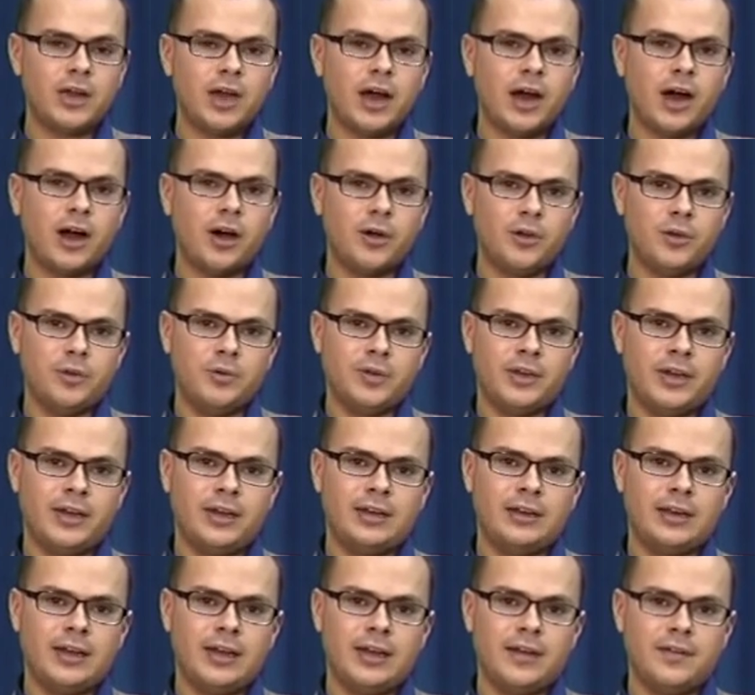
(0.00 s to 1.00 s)
how you
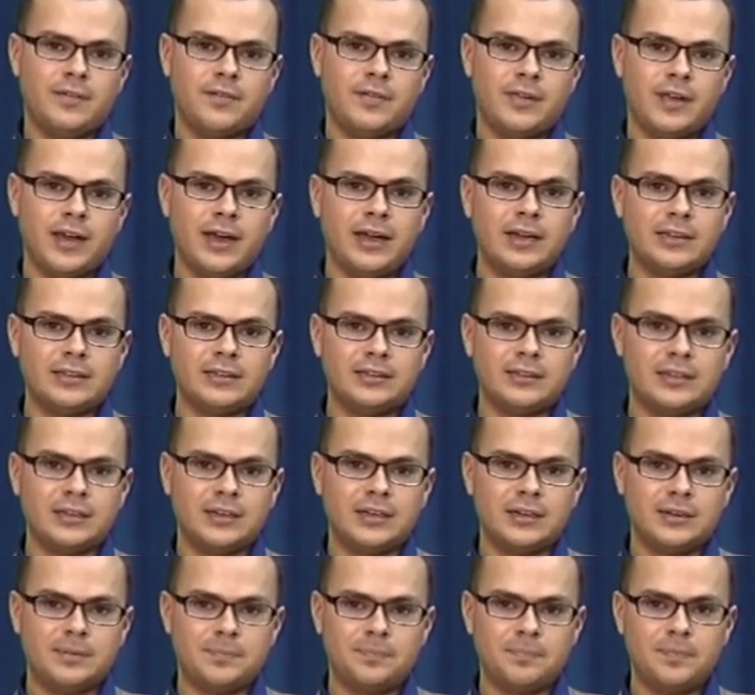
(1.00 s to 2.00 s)
can create
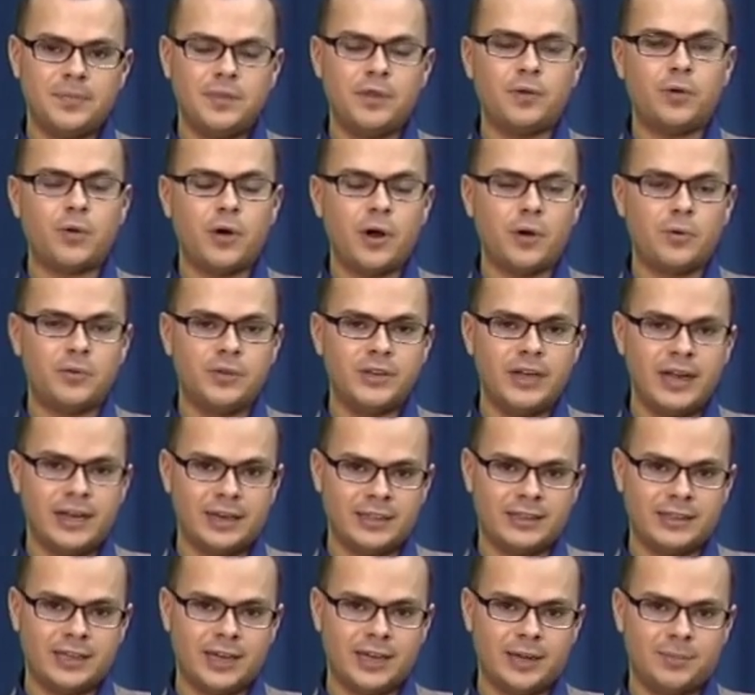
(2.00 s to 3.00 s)
your own
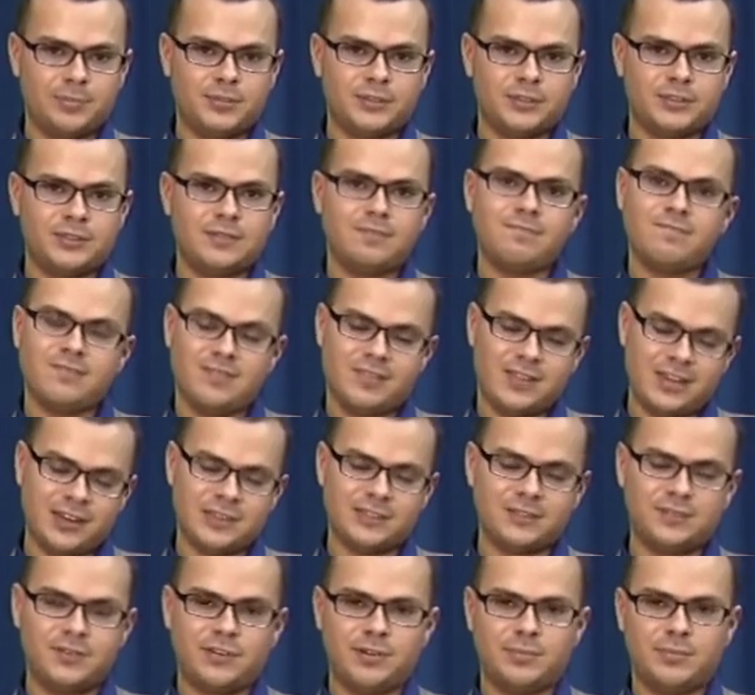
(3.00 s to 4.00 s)
data types.
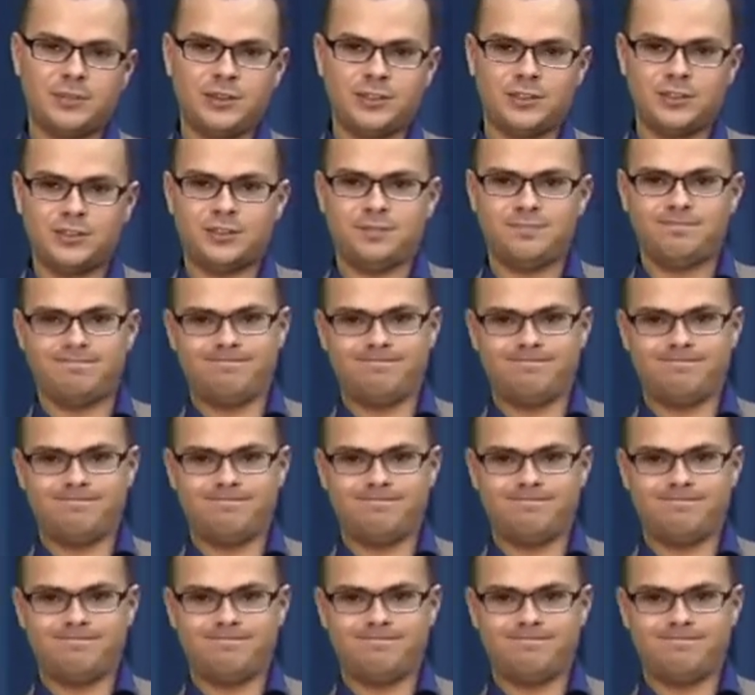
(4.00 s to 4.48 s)
Thanks very much.